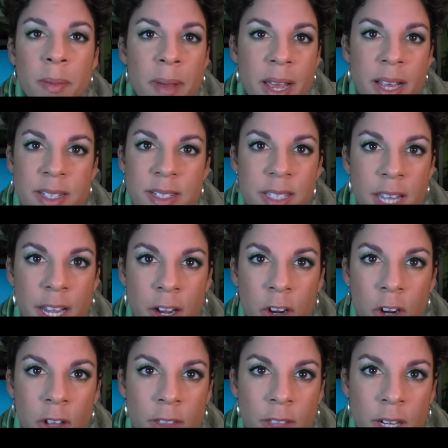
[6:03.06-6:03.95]

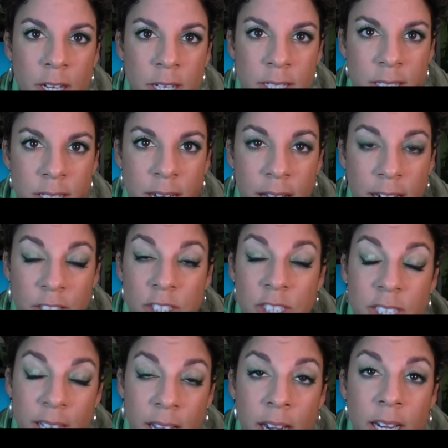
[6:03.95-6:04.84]
mascara than I did
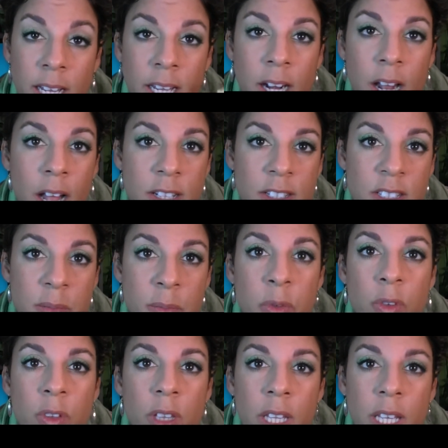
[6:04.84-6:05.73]
actually getting it on
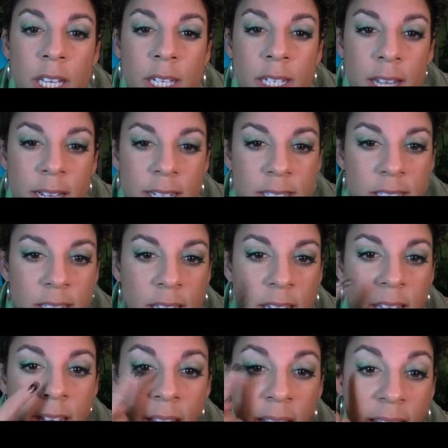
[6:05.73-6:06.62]
smoothly and
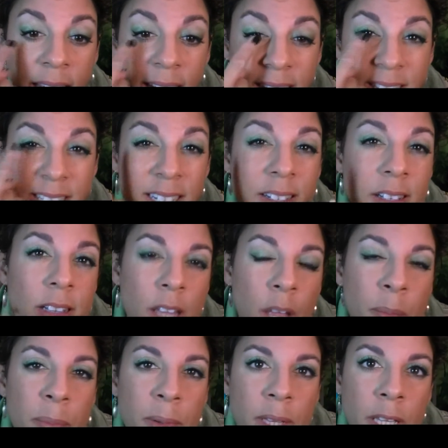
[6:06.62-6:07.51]
nicely, and it did
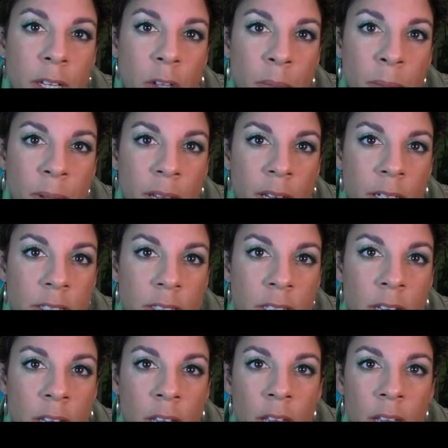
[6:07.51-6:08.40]
clump a little
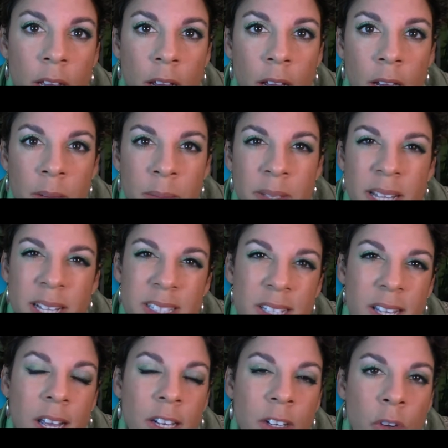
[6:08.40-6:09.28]
bit. And
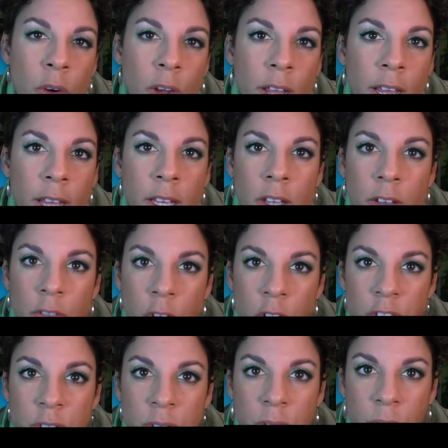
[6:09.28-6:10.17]
that's annoying. Of
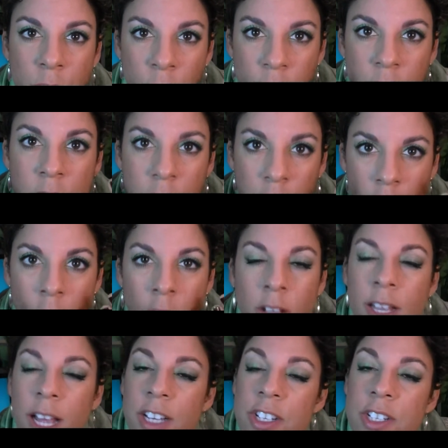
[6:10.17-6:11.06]
course, with
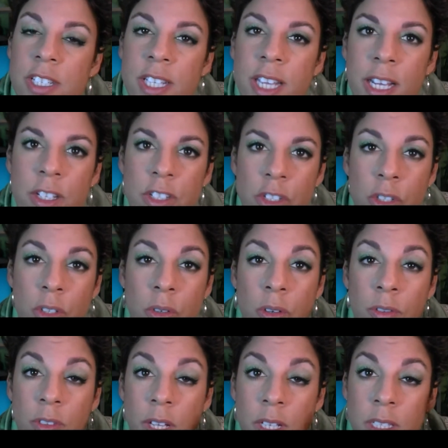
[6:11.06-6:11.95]
long lashes again
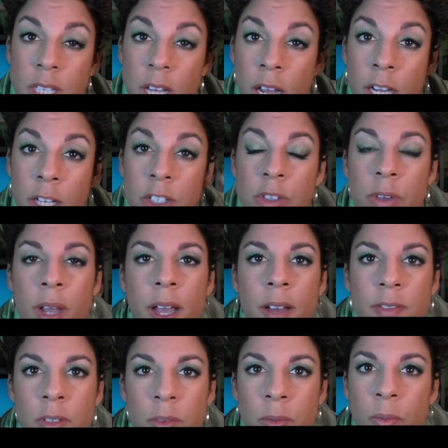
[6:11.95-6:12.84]
too, if they touch, you
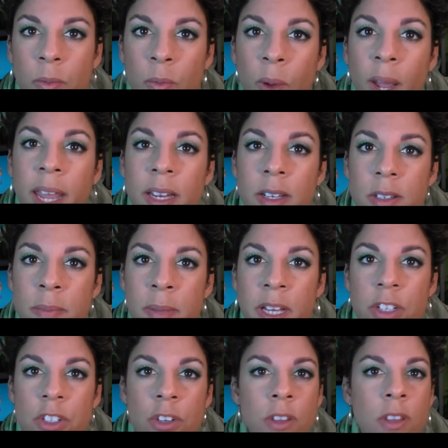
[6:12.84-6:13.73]
have to wait to
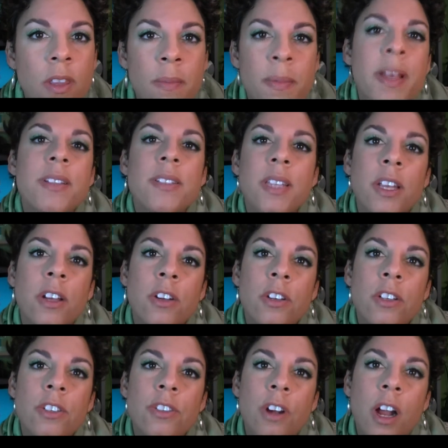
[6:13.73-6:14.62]
make sure that the
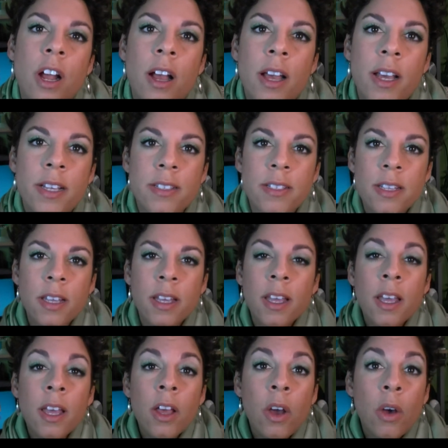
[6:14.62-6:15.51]
mascara dries.
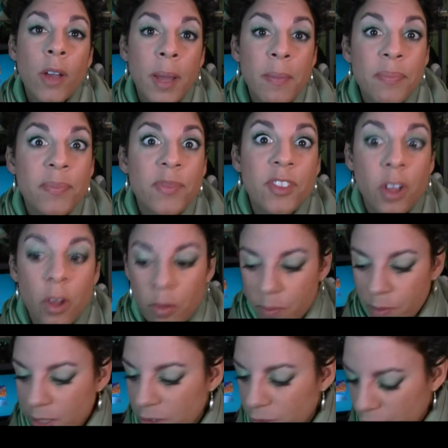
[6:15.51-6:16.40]
Okay, so let's